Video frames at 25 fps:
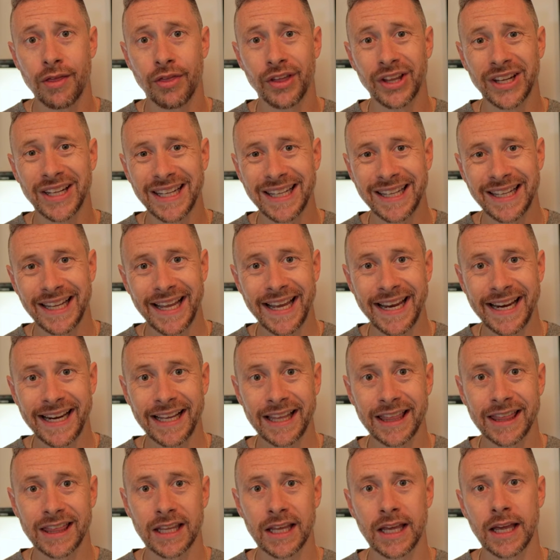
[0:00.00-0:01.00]
the
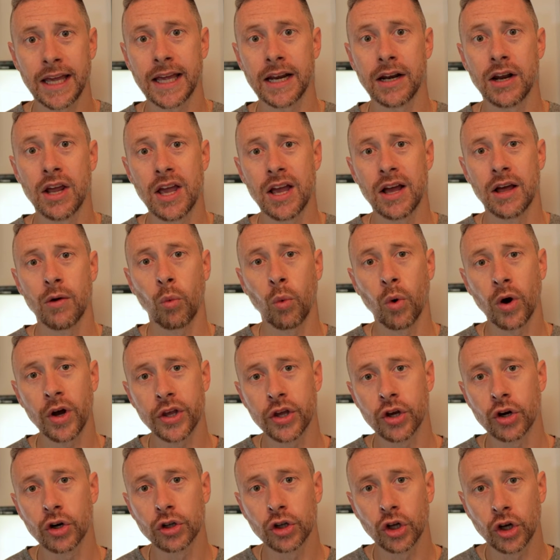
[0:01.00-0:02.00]
length. And what
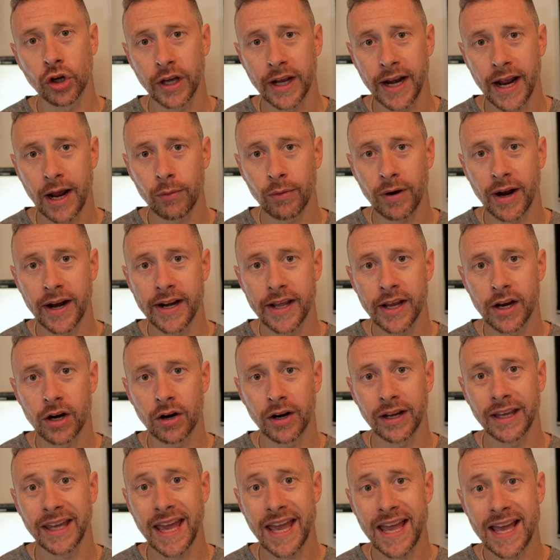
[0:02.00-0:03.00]
you're looking at right here,
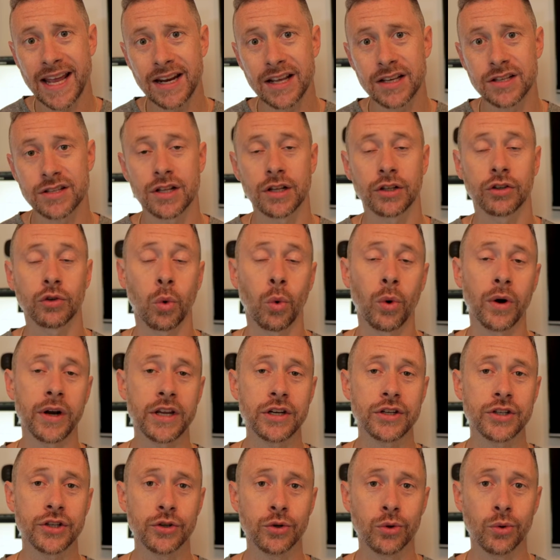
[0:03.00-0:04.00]
again, is the
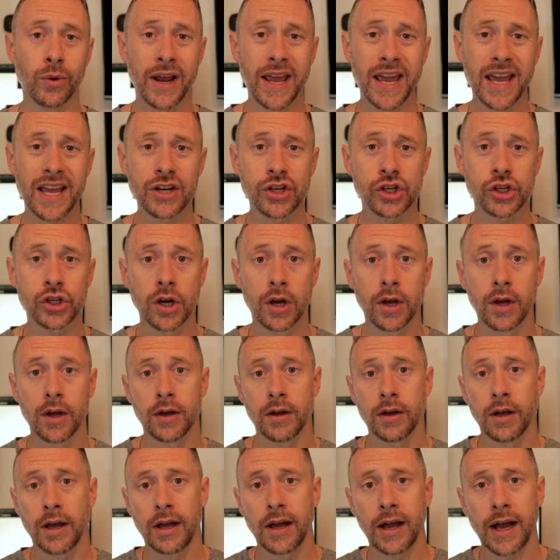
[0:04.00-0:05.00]
22-inch.
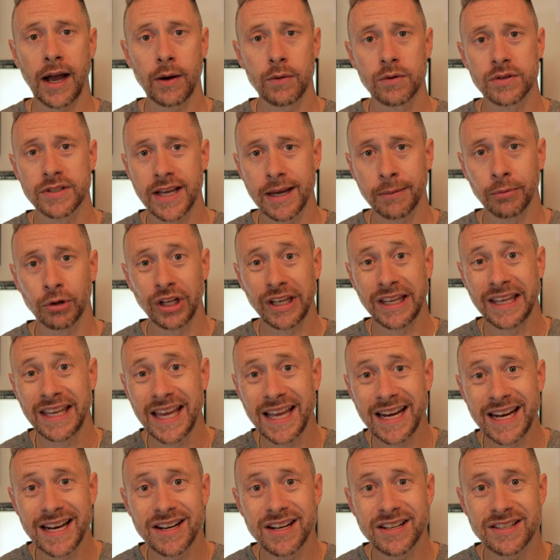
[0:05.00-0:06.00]
I was able to
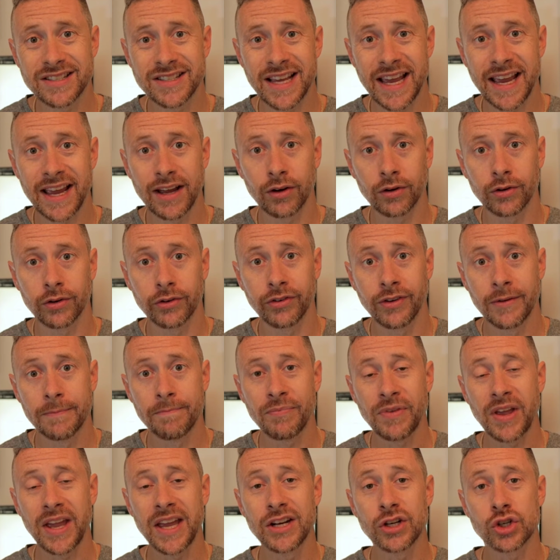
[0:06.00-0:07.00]
get into Zales
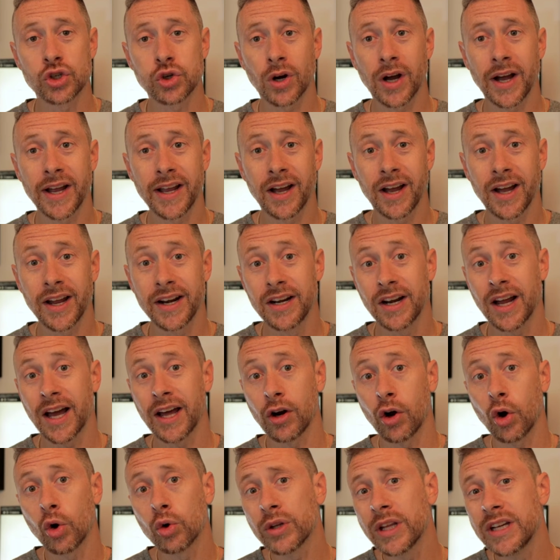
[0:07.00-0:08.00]
and try on,
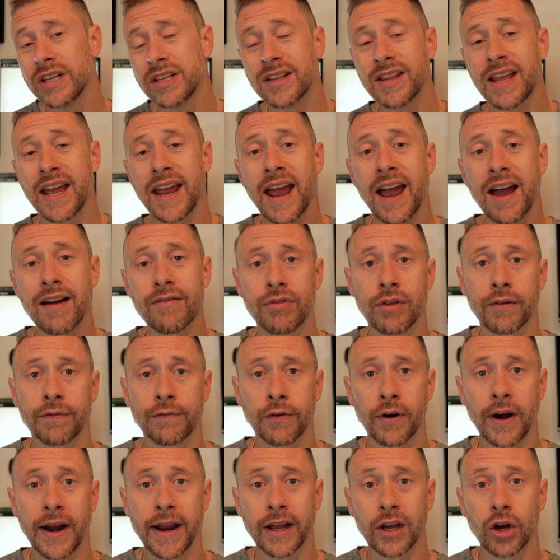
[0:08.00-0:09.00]
not only did they have the
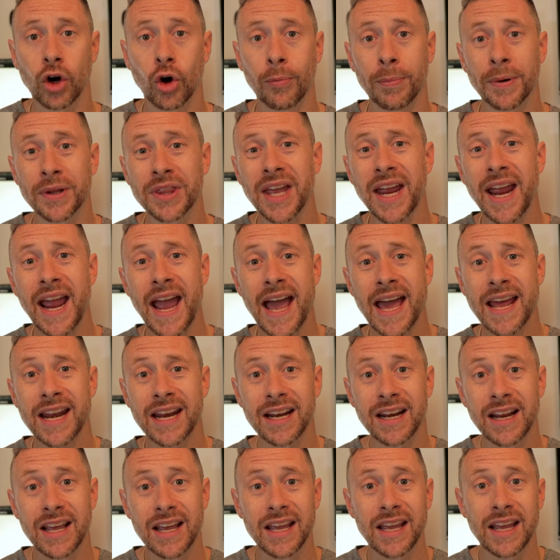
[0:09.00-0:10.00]
Franco, but they had
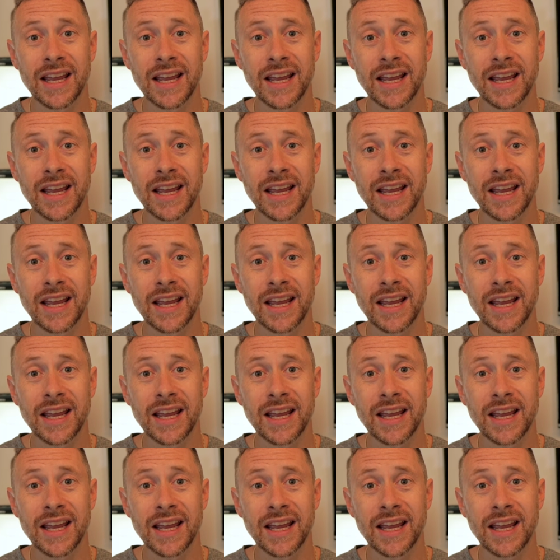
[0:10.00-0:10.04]
it